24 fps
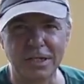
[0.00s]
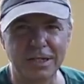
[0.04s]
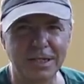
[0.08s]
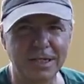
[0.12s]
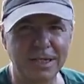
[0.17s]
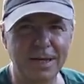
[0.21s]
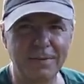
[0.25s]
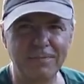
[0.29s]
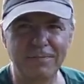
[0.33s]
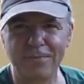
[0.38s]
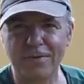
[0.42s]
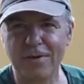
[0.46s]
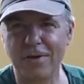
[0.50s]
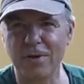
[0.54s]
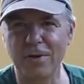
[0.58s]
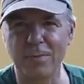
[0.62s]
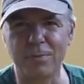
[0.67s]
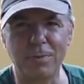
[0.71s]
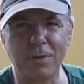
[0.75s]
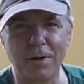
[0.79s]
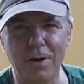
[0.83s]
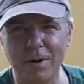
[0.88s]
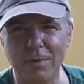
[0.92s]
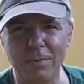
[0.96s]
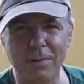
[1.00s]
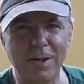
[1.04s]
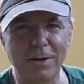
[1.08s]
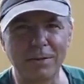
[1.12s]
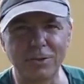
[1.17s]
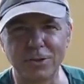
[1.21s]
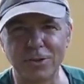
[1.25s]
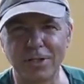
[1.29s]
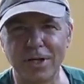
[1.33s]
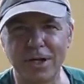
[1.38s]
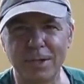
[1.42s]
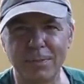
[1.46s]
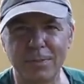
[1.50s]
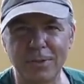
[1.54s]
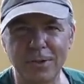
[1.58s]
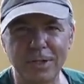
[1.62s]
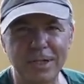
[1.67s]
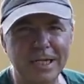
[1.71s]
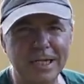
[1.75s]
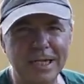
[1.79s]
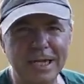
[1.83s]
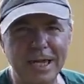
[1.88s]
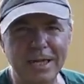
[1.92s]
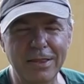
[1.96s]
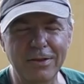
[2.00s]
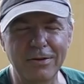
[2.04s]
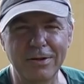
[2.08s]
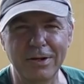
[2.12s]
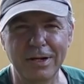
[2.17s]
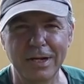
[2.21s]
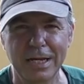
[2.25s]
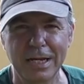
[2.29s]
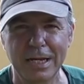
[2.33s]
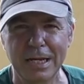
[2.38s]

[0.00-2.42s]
It kept falling apart while I was trying to put it together.